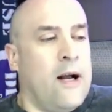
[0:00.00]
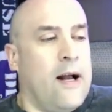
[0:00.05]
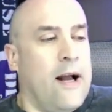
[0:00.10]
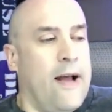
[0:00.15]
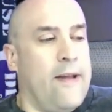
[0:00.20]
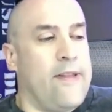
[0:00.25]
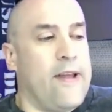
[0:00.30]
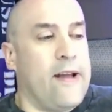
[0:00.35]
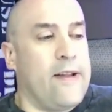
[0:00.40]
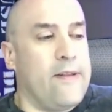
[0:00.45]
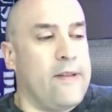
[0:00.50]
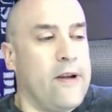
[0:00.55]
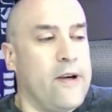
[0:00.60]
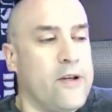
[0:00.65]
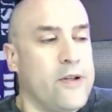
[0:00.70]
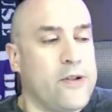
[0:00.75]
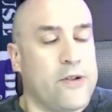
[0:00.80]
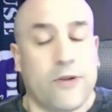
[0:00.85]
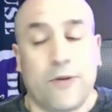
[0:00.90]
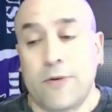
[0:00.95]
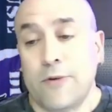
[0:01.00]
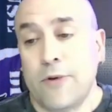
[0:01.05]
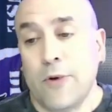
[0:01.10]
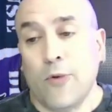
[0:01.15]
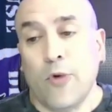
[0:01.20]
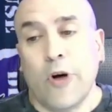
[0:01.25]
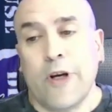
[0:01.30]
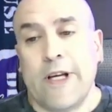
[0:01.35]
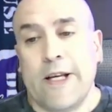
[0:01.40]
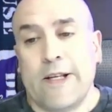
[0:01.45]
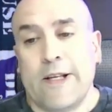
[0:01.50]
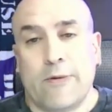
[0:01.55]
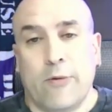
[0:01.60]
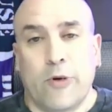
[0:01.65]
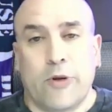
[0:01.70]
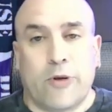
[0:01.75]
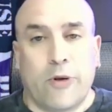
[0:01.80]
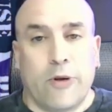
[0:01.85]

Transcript: And then there's the rookies, which